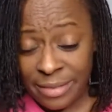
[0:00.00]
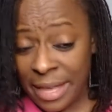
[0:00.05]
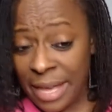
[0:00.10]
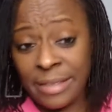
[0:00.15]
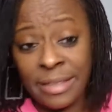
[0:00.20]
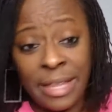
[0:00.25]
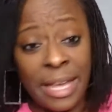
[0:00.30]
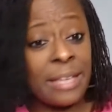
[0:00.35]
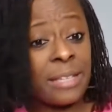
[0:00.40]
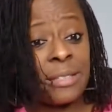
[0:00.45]

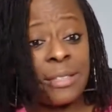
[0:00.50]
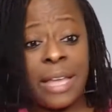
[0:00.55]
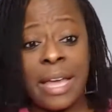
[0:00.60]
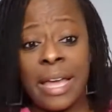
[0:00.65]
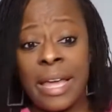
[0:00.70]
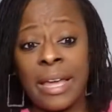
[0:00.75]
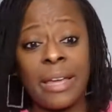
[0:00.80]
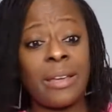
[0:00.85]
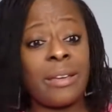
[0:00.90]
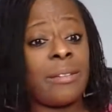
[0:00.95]

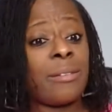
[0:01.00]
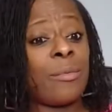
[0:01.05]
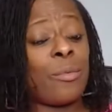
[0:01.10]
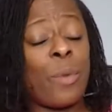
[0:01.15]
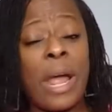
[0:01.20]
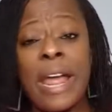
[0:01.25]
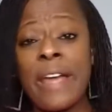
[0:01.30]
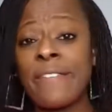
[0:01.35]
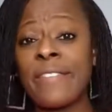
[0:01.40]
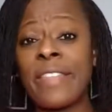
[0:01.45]
They
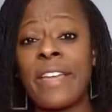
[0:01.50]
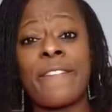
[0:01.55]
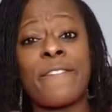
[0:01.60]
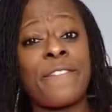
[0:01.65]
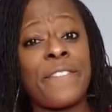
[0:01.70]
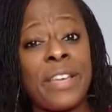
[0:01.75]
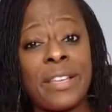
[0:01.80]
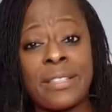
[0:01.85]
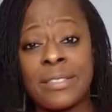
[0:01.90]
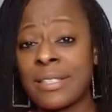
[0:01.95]
wave their
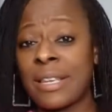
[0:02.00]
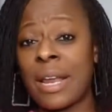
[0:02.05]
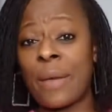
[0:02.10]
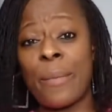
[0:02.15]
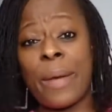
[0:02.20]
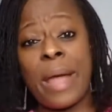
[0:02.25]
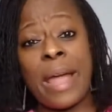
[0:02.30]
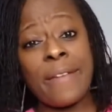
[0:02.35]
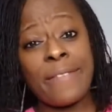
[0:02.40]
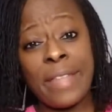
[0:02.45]
fists and they
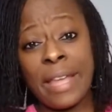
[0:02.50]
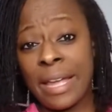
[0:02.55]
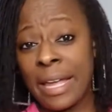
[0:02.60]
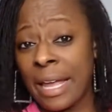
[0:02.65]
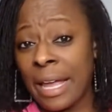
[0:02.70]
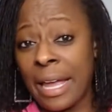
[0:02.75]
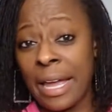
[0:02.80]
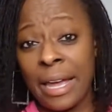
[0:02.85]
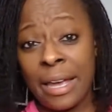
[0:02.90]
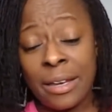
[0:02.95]
wave their
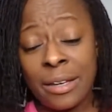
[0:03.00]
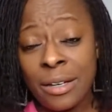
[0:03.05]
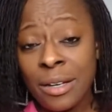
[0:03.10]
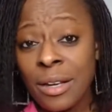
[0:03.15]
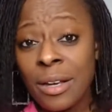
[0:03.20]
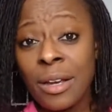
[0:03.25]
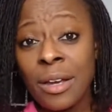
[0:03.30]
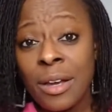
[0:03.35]
hand